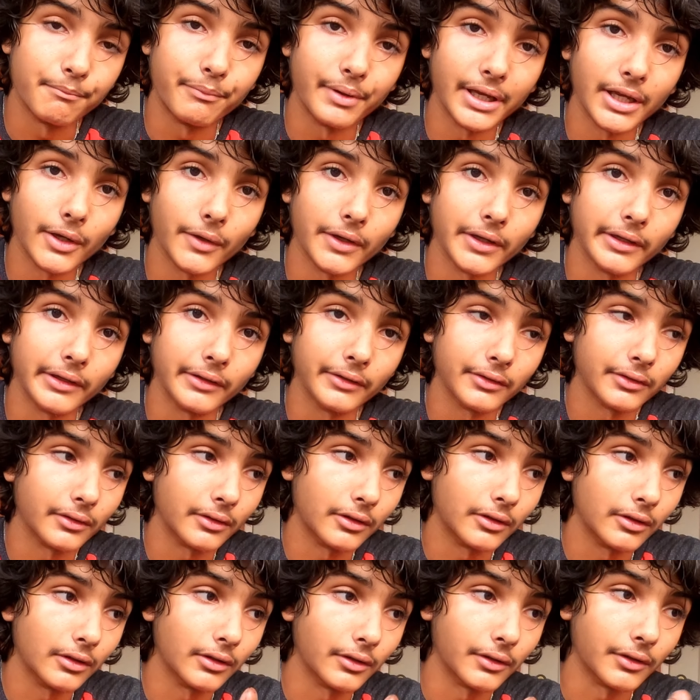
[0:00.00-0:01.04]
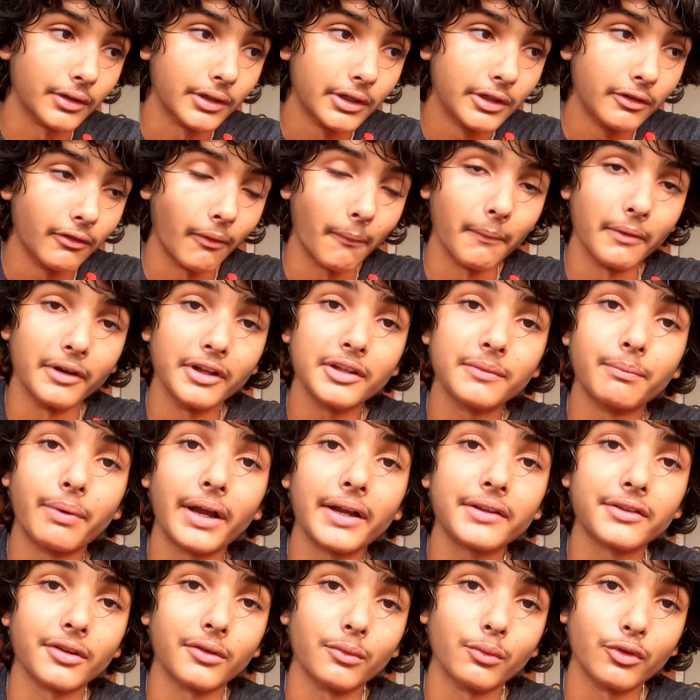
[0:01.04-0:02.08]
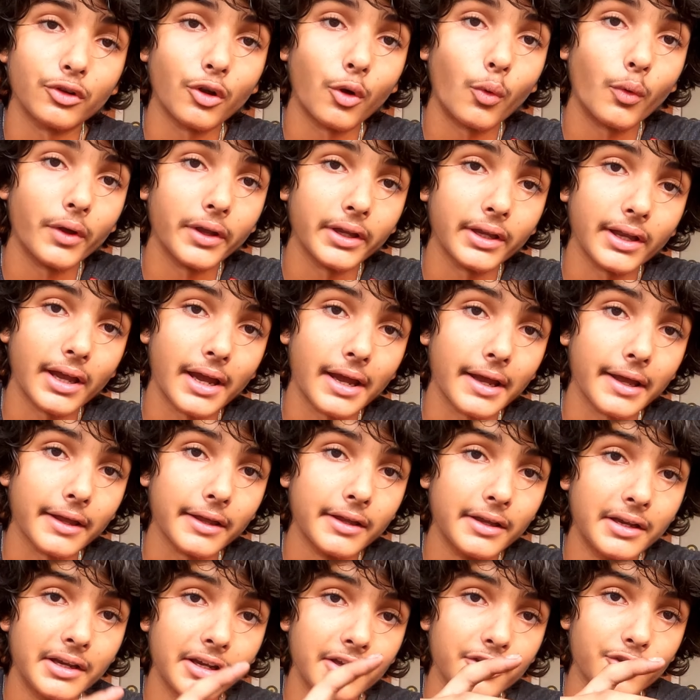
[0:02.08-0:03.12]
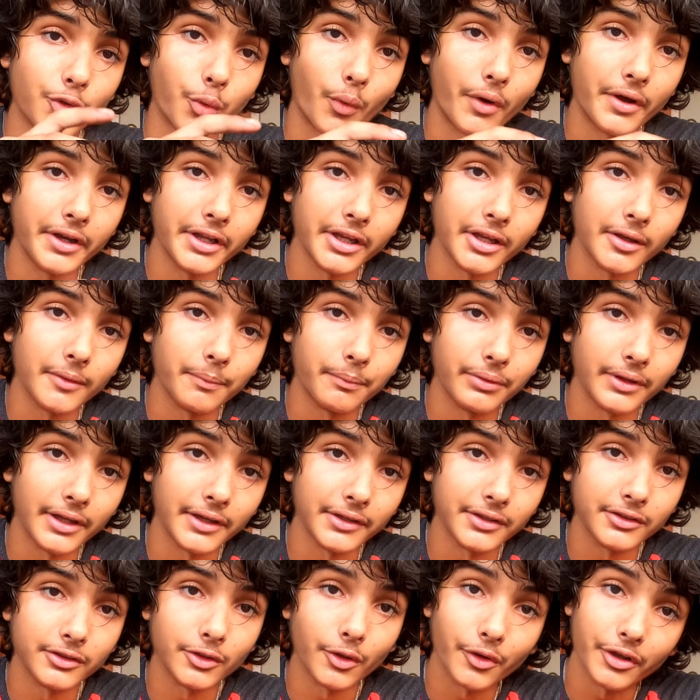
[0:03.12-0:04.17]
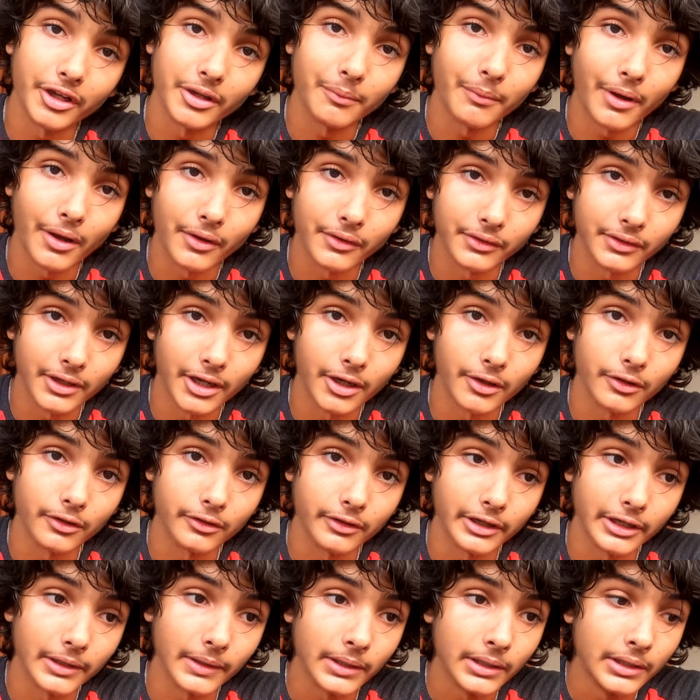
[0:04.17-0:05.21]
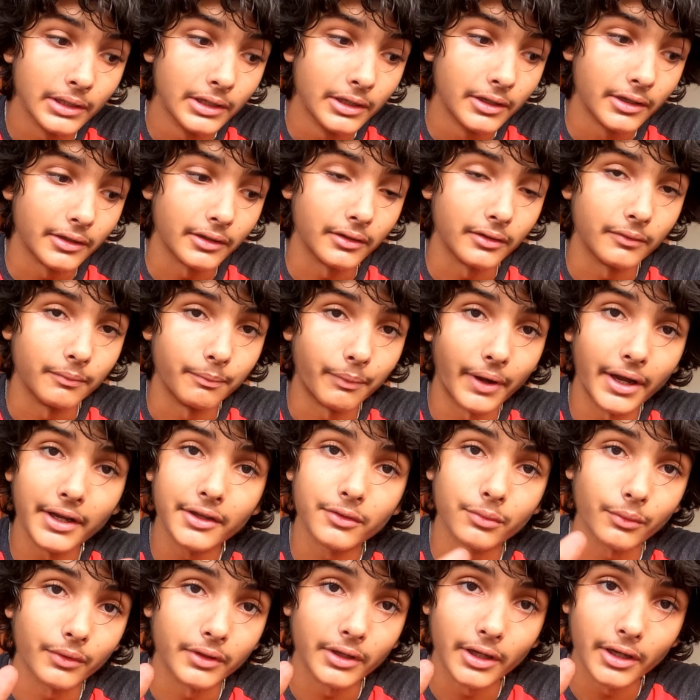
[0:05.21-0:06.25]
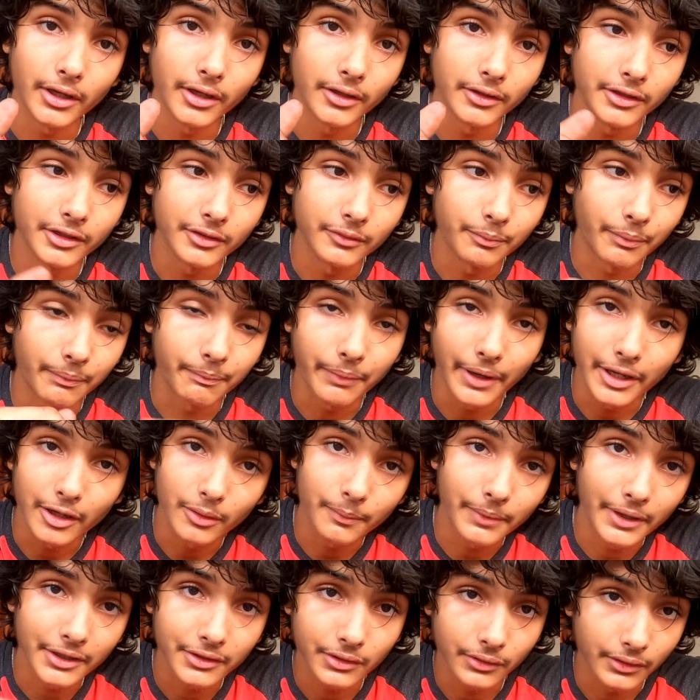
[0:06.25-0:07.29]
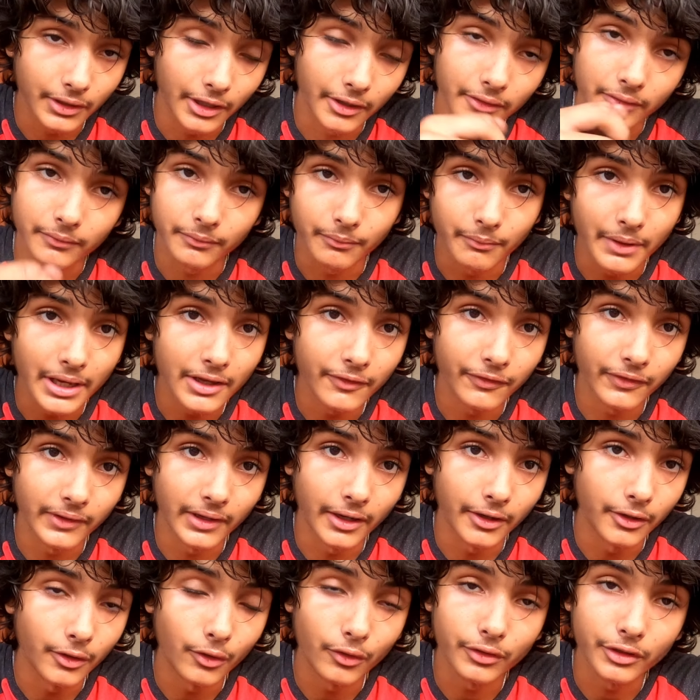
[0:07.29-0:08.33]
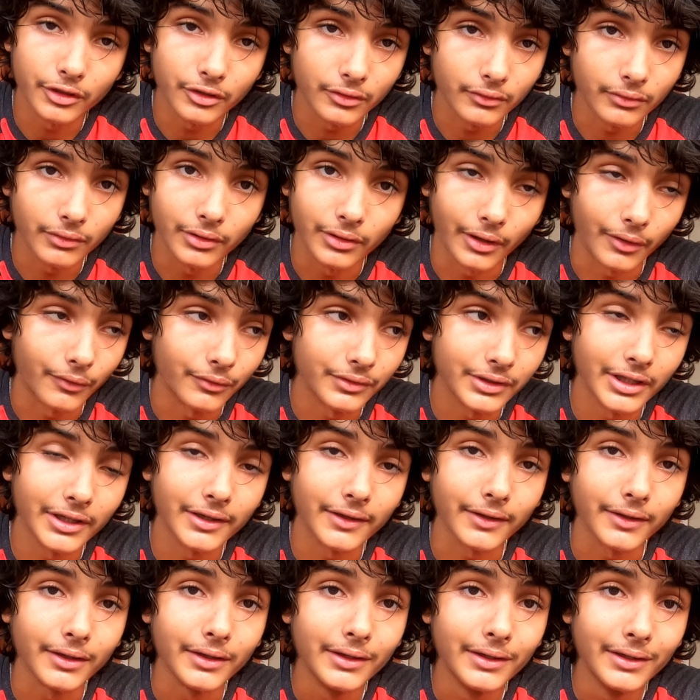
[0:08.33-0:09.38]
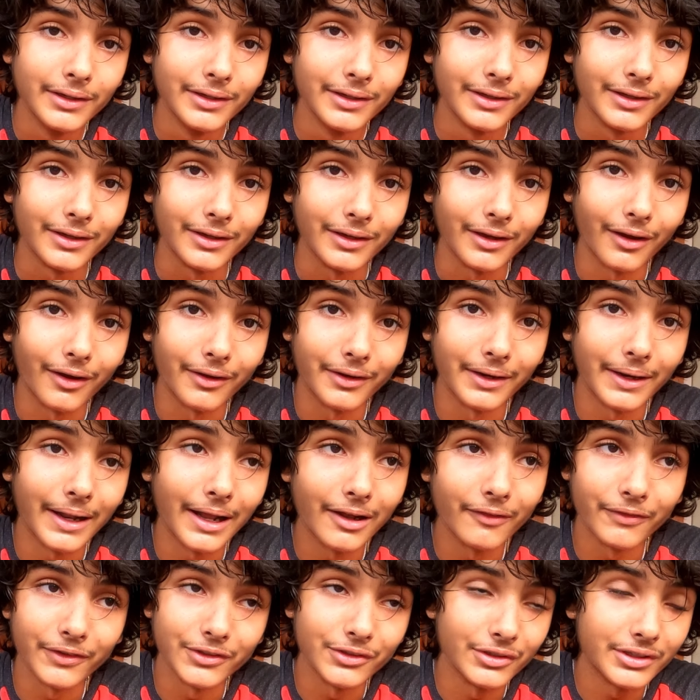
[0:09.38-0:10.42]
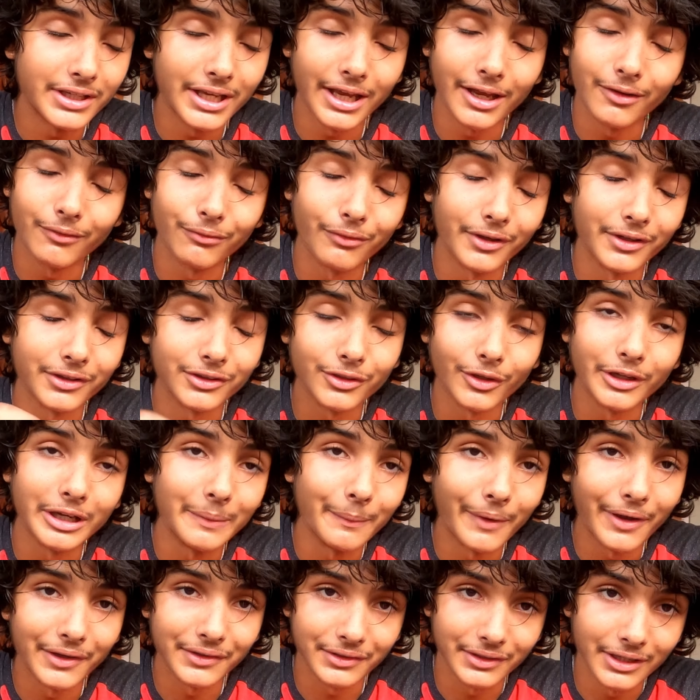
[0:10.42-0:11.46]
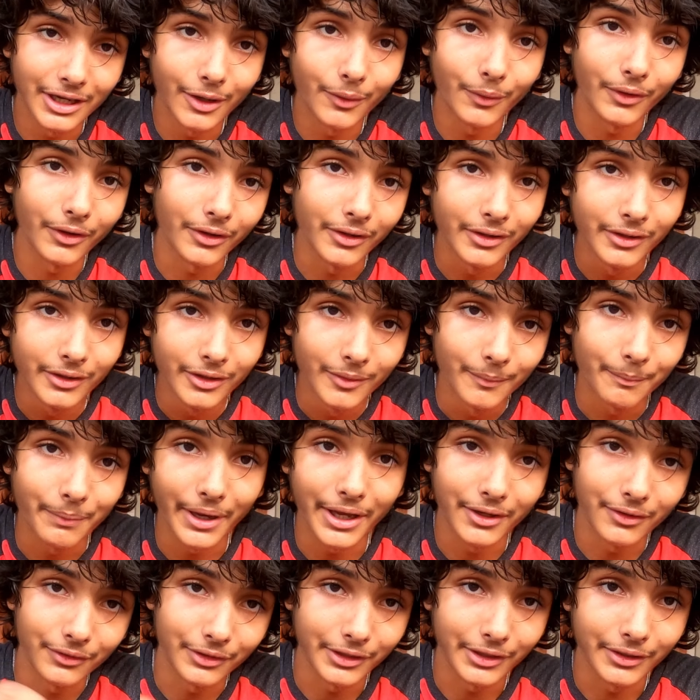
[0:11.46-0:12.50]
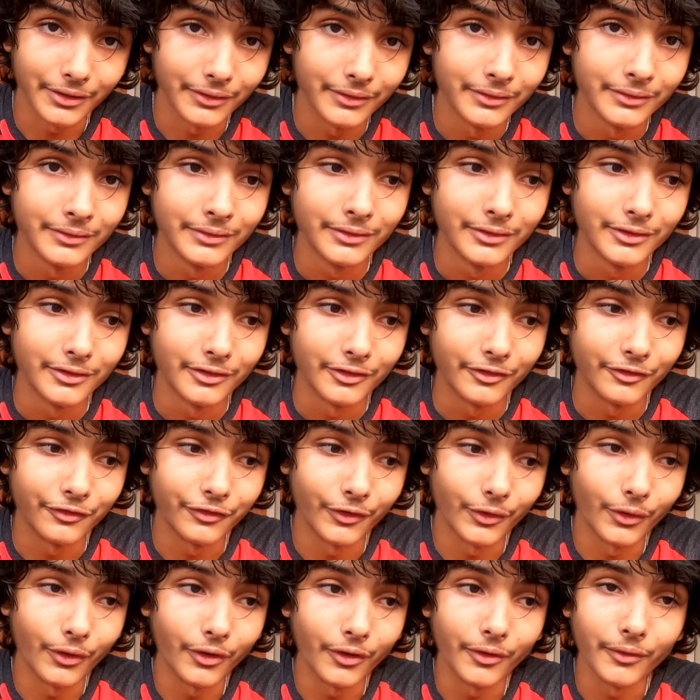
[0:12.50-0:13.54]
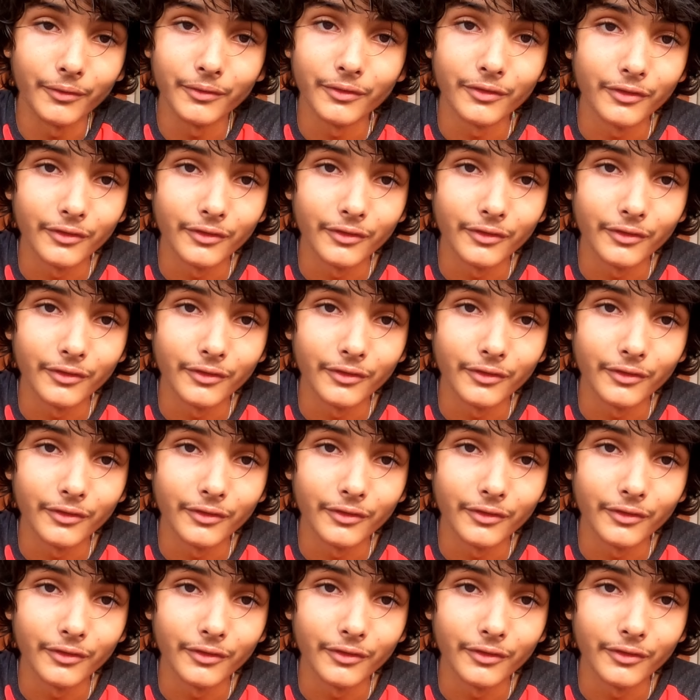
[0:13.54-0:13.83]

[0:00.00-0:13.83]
bearings, remember, these bikes are going at 20 plus 30 miles an hour, right? Bikes were not, these pedal bikes are not made for that. No, I don't think on an average you can't run 30 miles an hour pedaling for